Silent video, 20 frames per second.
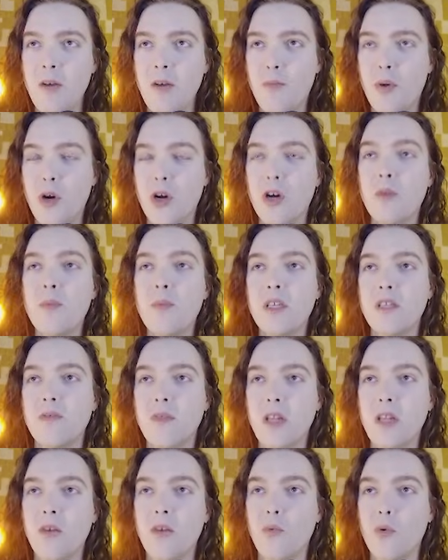
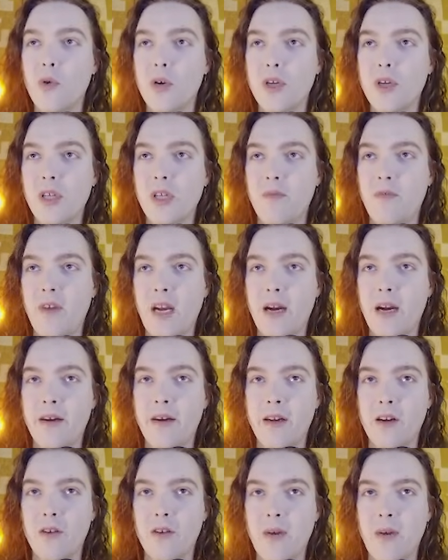purposefully worship
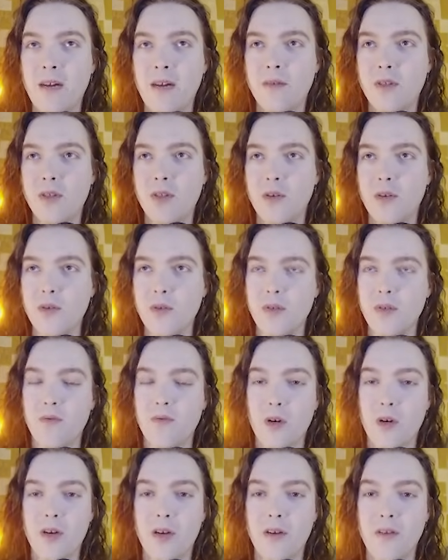Varen around circles of
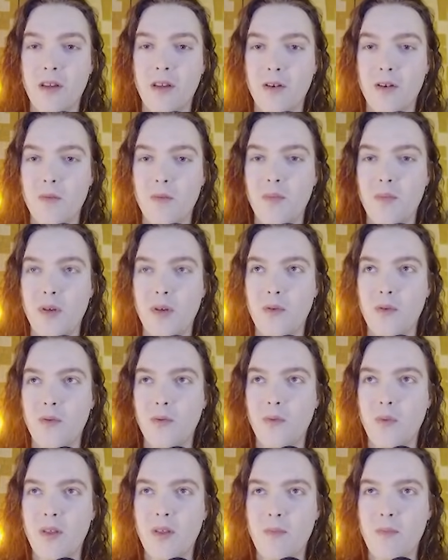water that are imbued
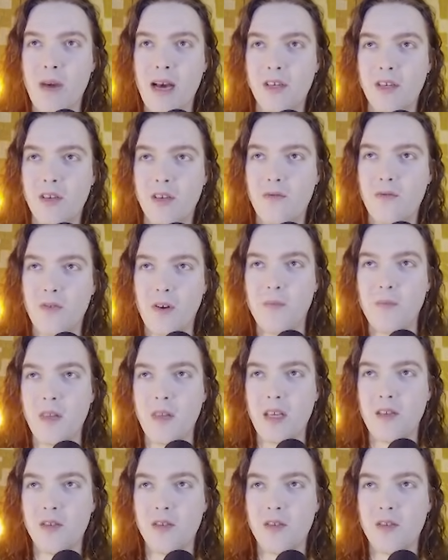with magic from these